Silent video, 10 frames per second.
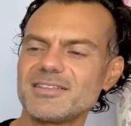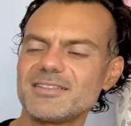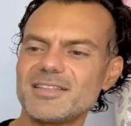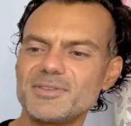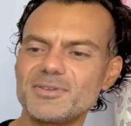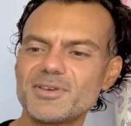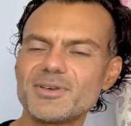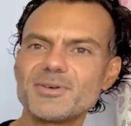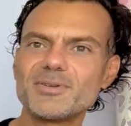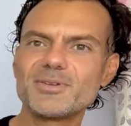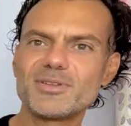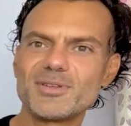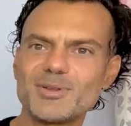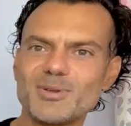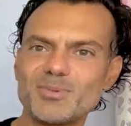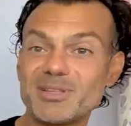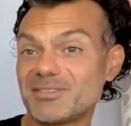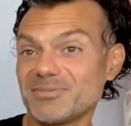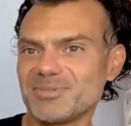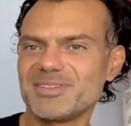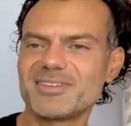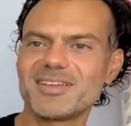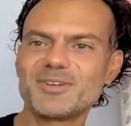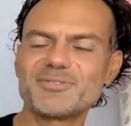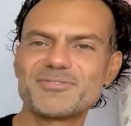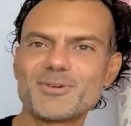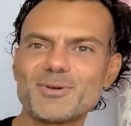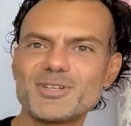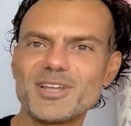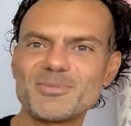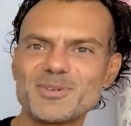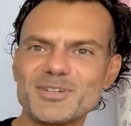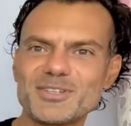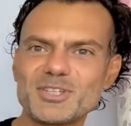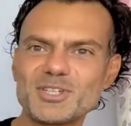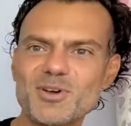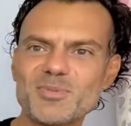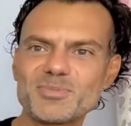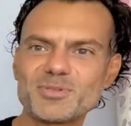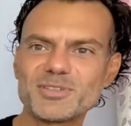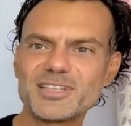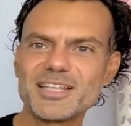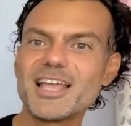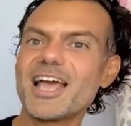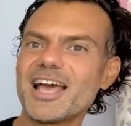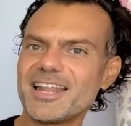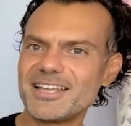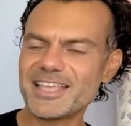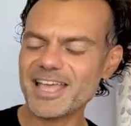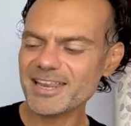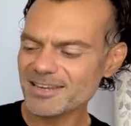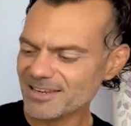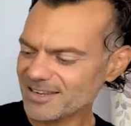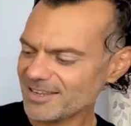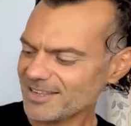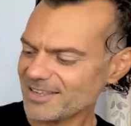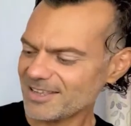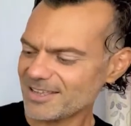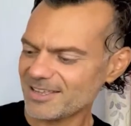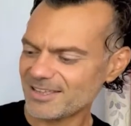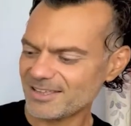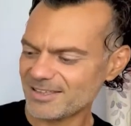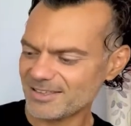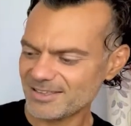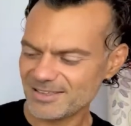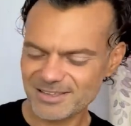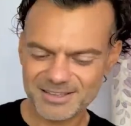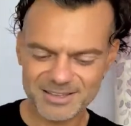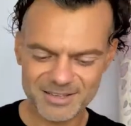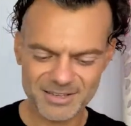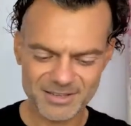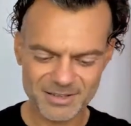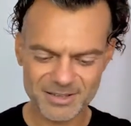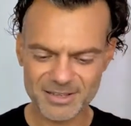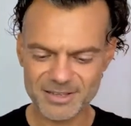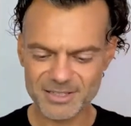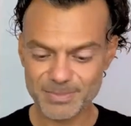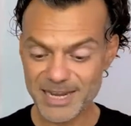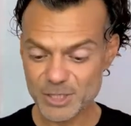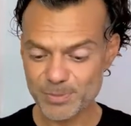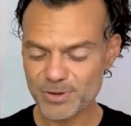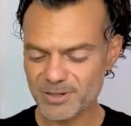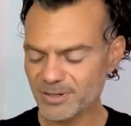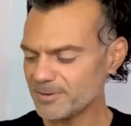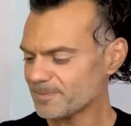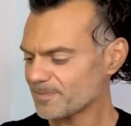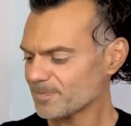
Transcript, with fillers: There you go with with a kind of faux diamond at the top, and again uh, a, a splash bottle.